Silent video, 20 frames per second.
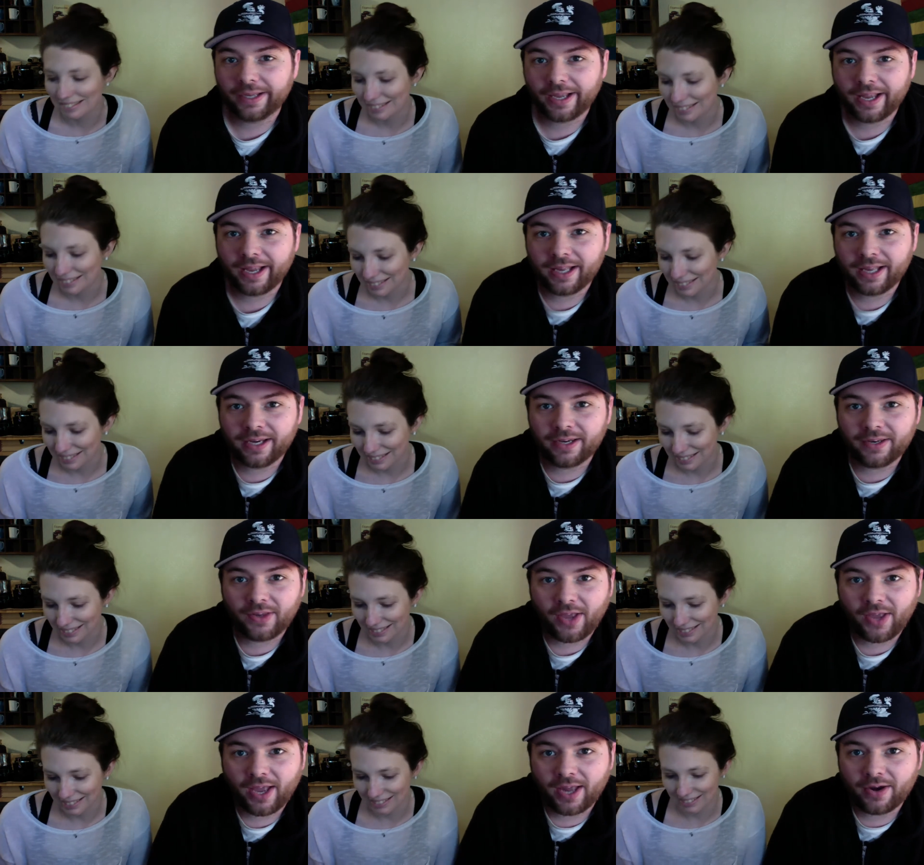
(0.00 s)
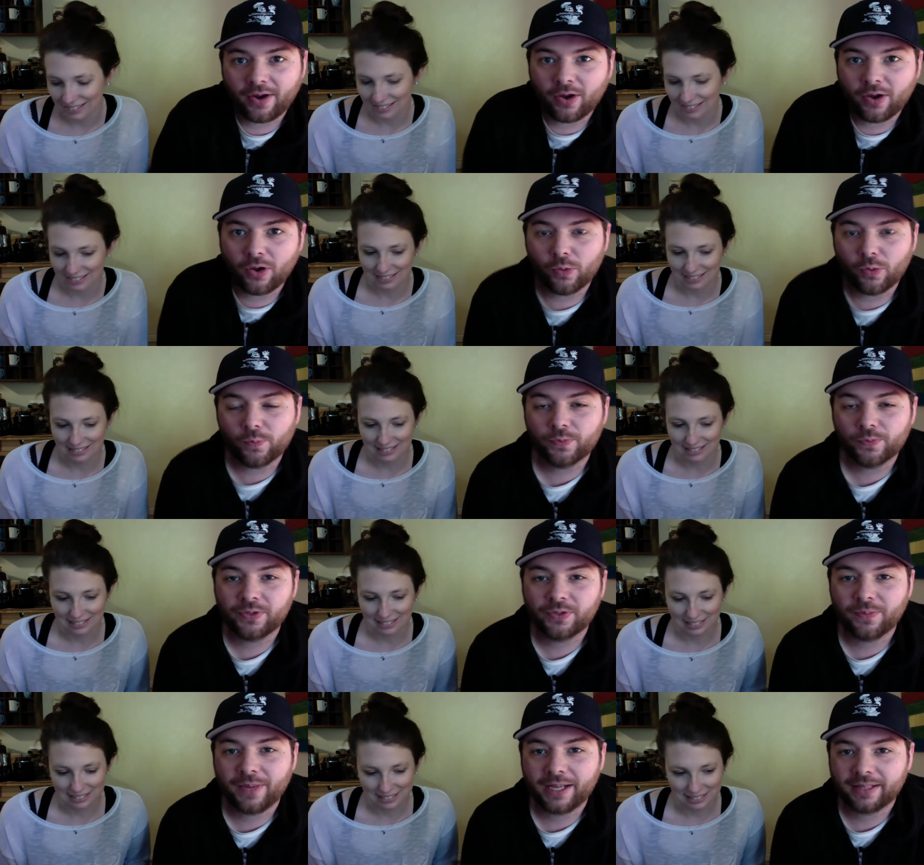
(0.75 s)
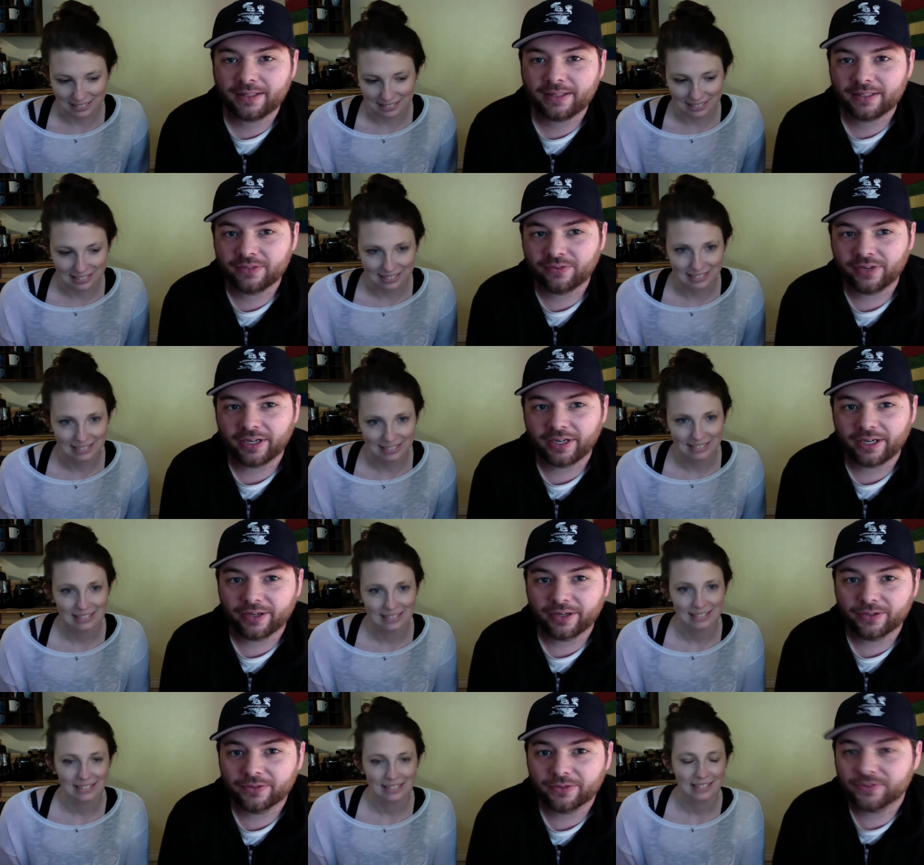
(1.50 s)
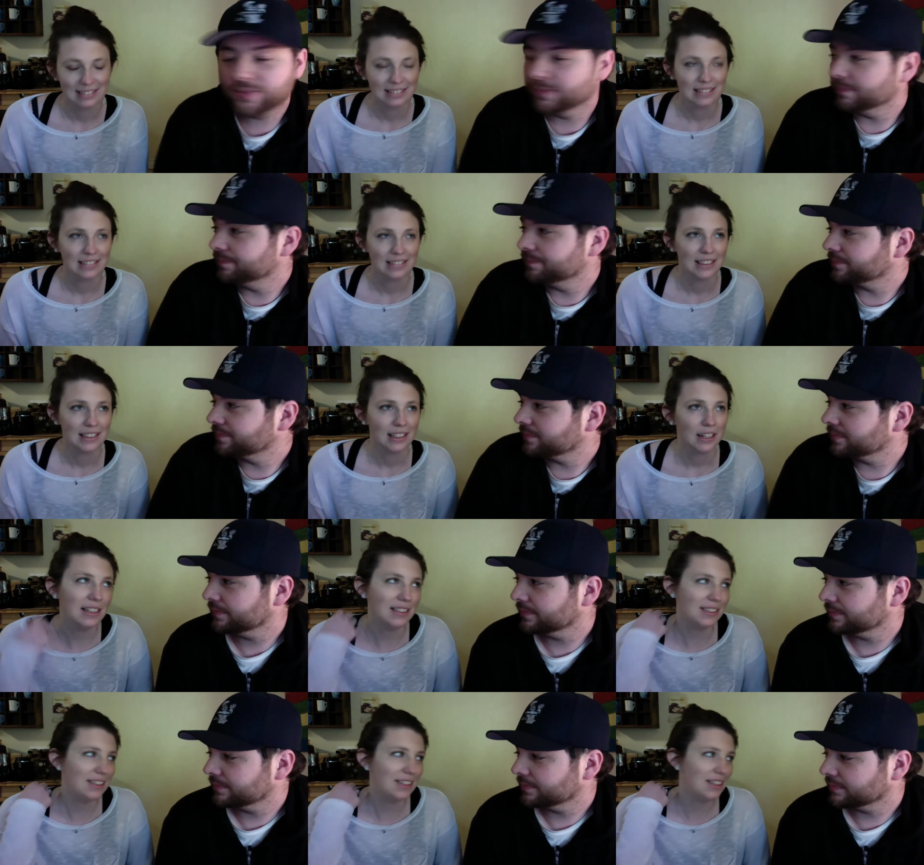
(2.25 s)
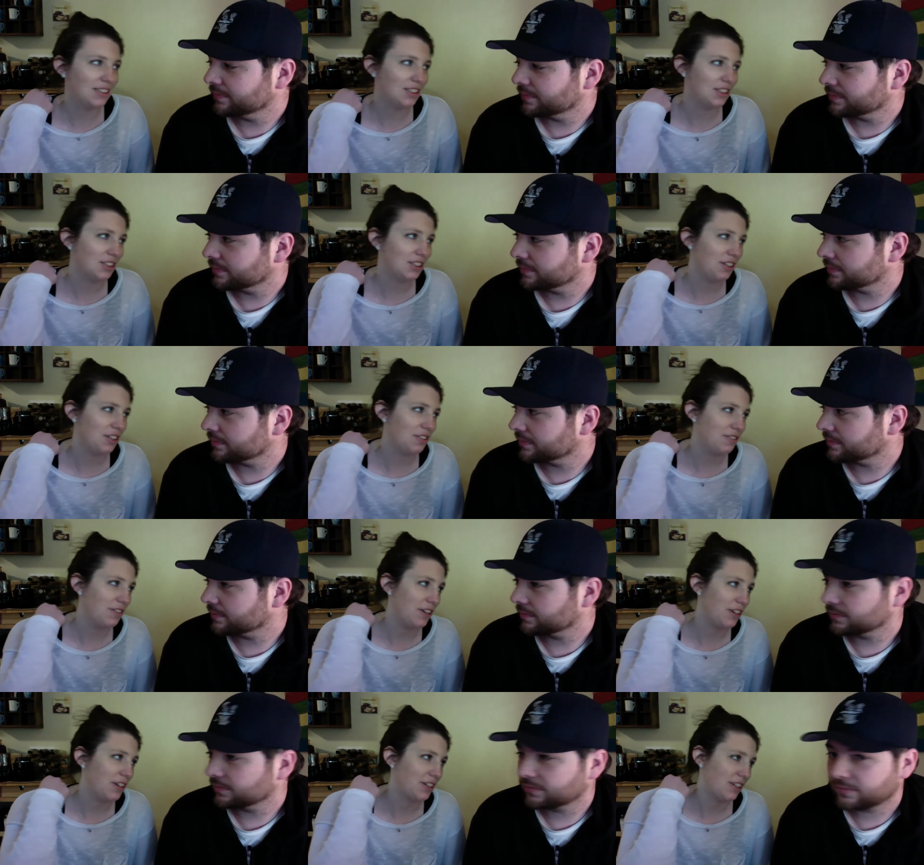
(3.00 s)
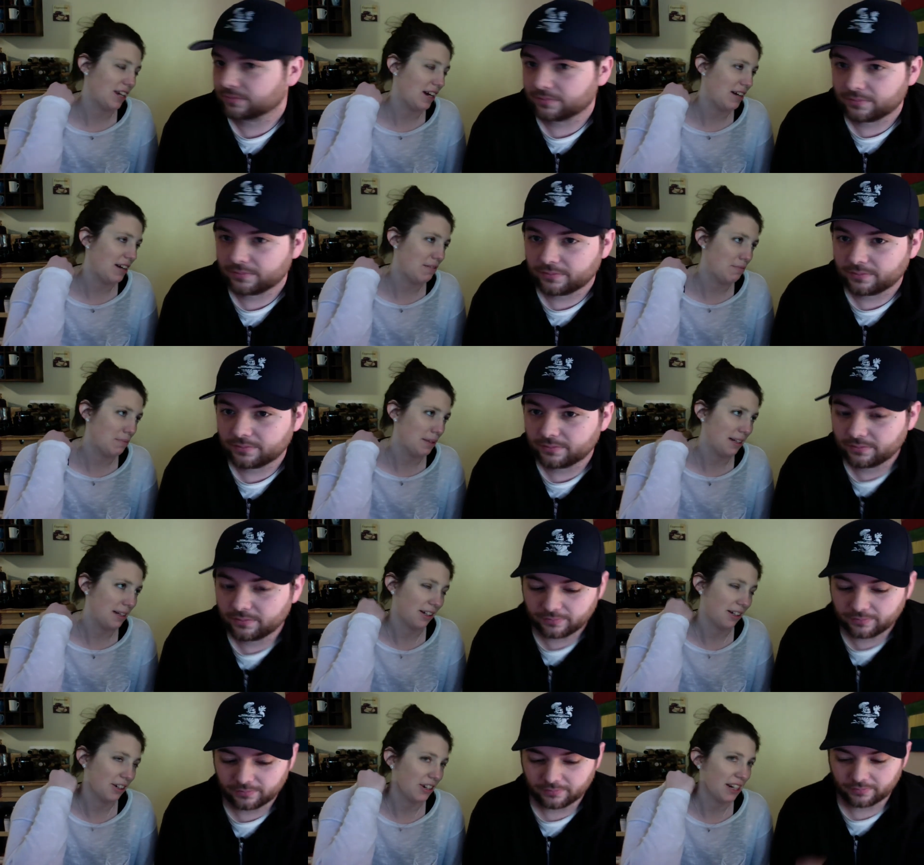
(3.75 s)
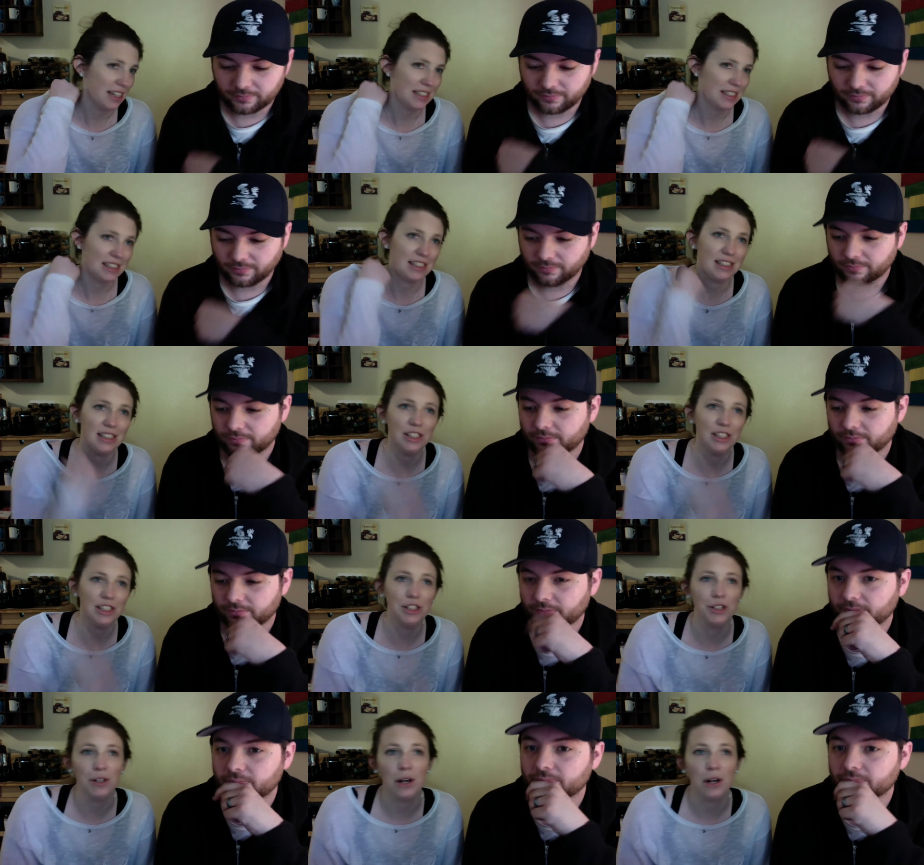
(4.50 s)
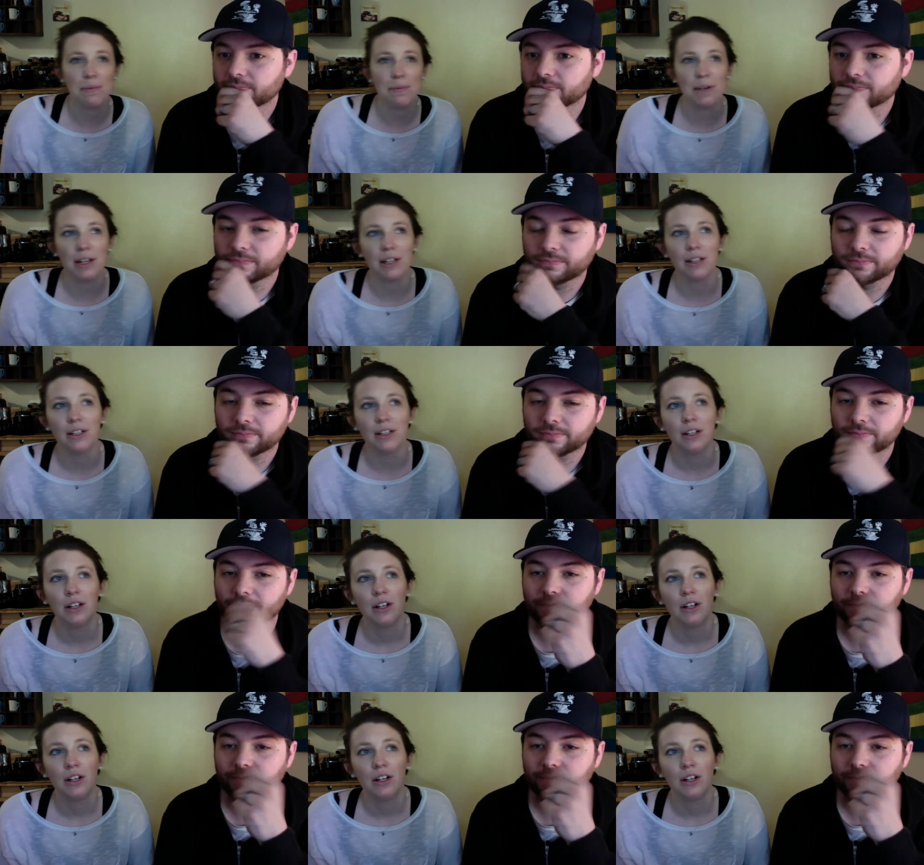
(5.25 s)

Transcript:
Speaker 1: and at home to make these videos.
Speaker 2: It's not just your fault. I've been crazy too. I mean,